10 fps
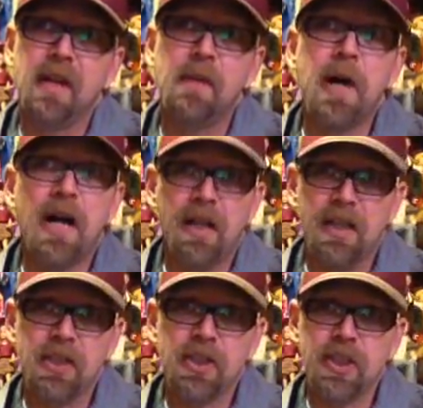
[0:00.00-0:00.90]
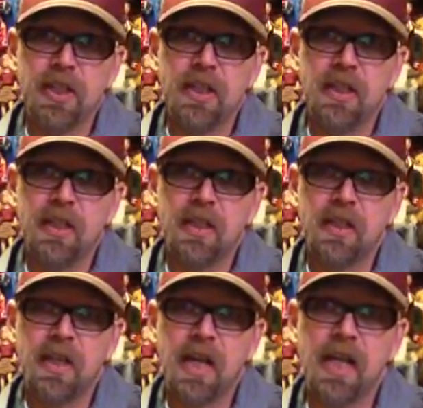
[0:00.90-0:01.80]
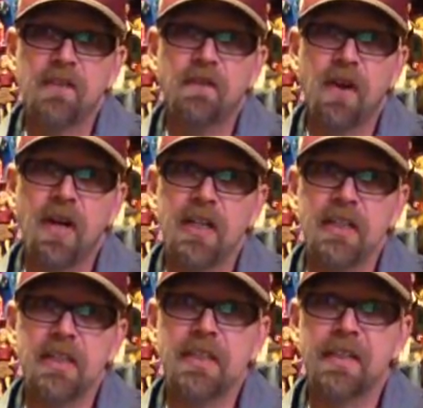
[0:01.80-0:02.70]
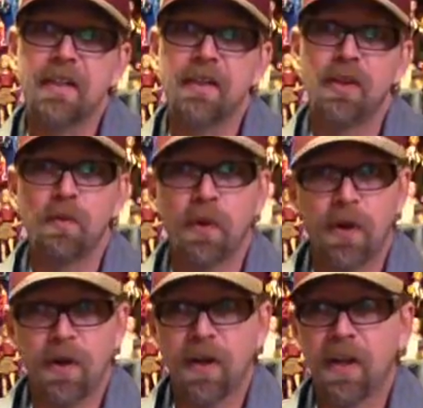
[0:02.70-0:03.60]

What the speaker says: abolished as far as the word.